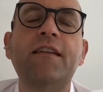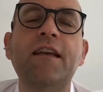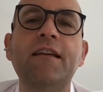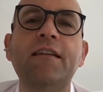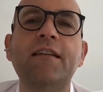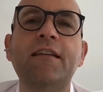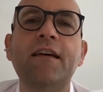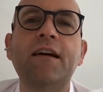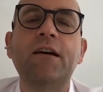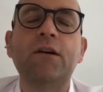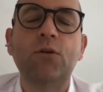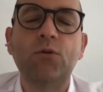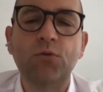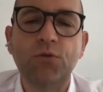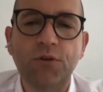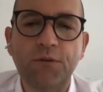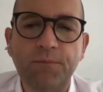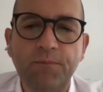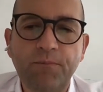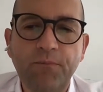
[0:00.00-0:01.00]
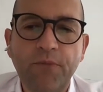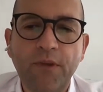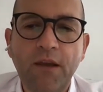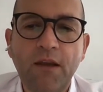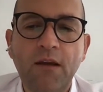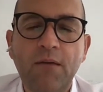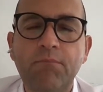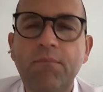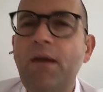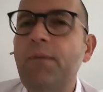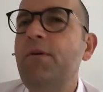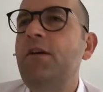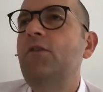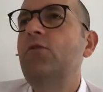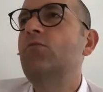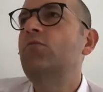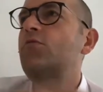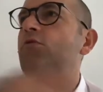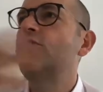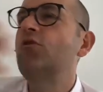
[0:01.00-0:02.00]
than their own. Maybe
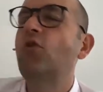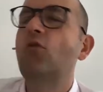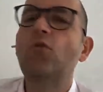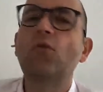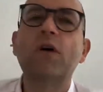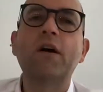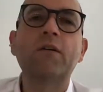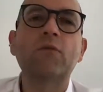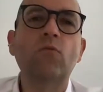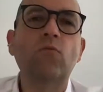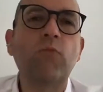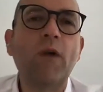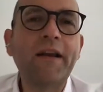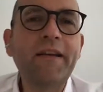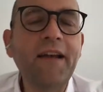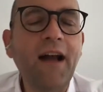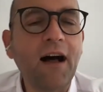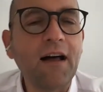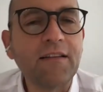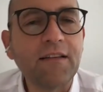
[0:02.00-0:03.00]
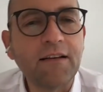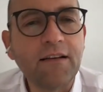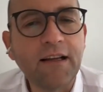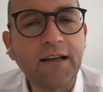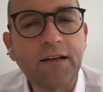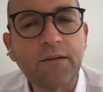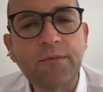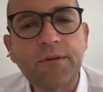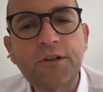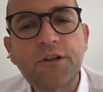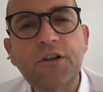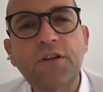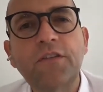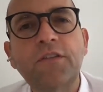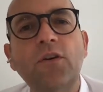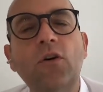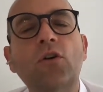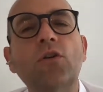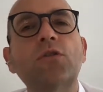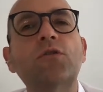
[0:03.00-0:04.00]
you would know one other
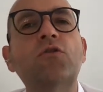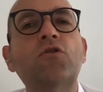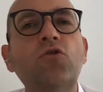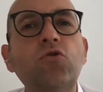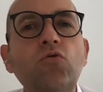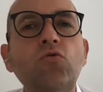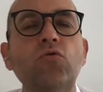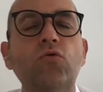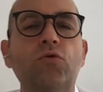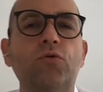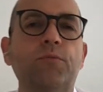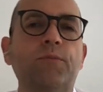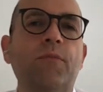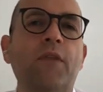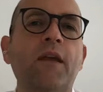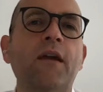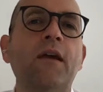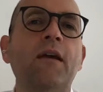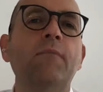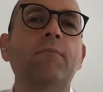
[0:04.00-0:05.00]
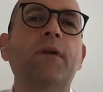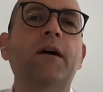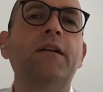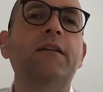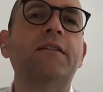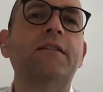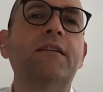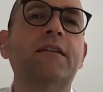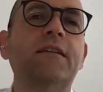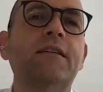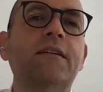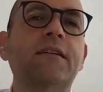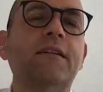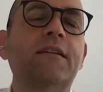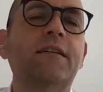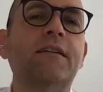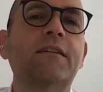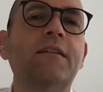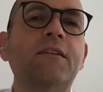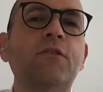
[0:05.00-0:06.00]
languages or two, but uh,
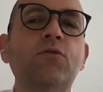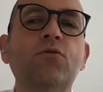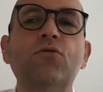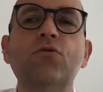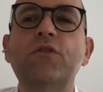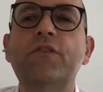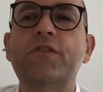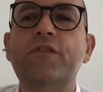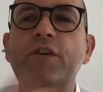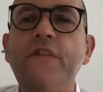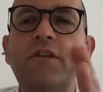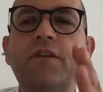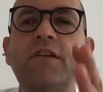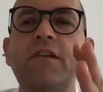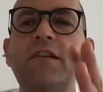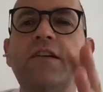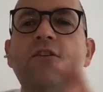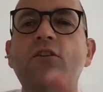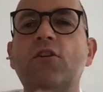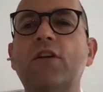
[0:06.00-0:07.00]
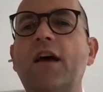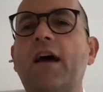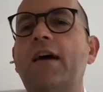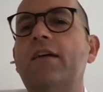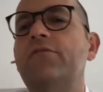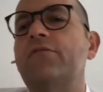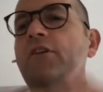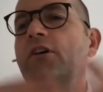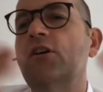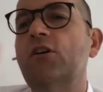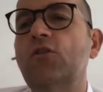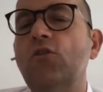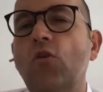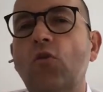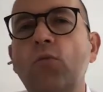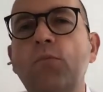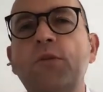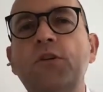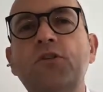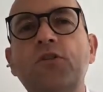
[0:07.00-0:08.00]
uh, you could certainly not have a
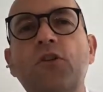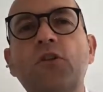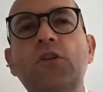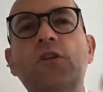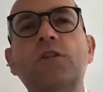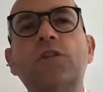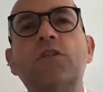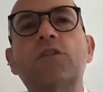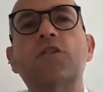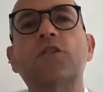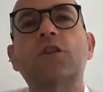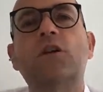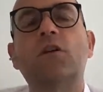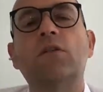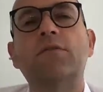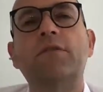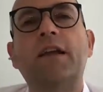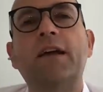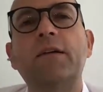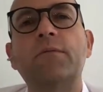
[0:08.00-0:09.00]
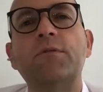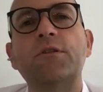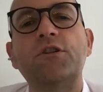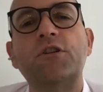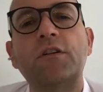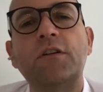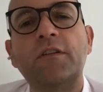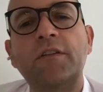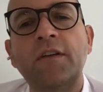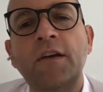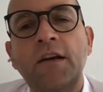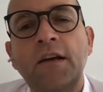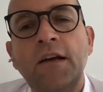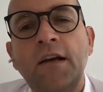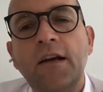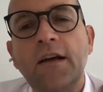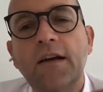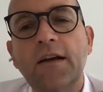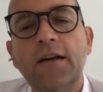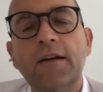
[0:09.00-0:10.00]
global knowledge of languages
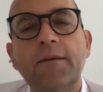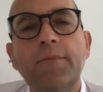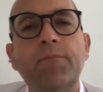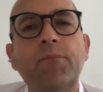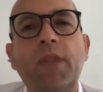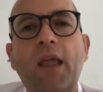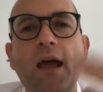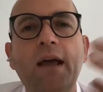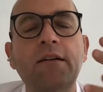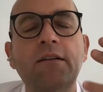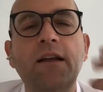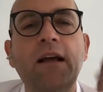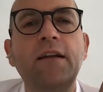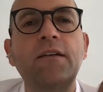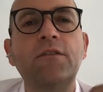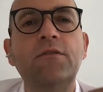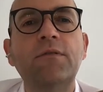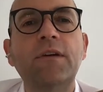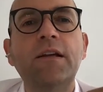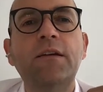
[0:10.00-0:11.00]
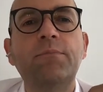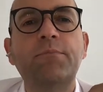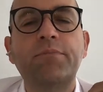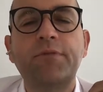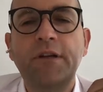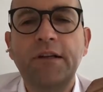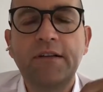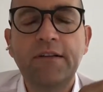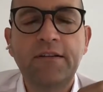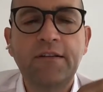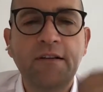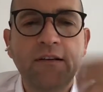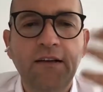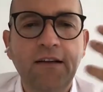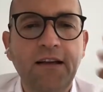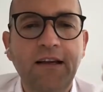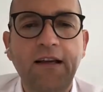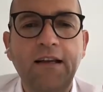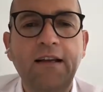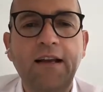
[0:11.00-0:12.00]
um, and, and read print
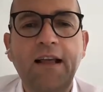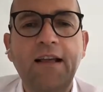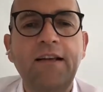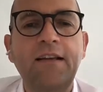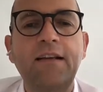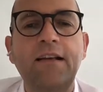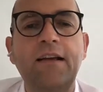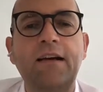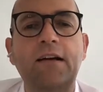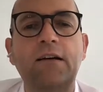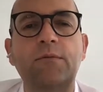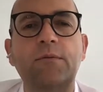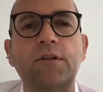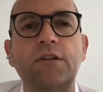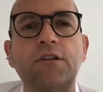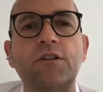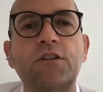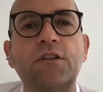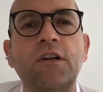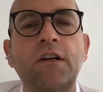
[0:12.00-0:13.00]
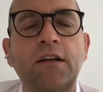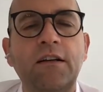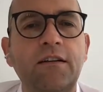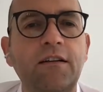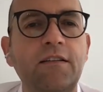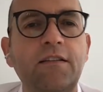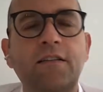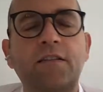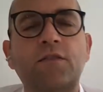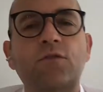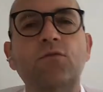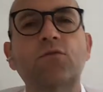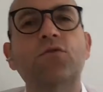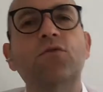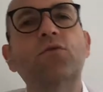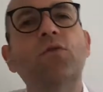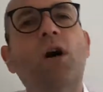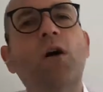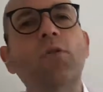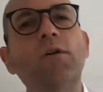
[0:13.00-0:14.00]
in any language. This is true
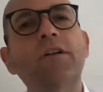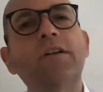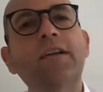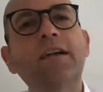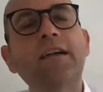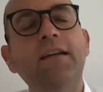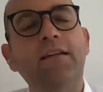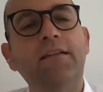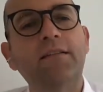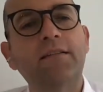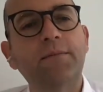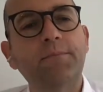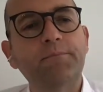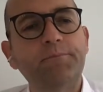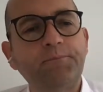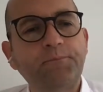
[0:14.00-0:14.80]
to our date.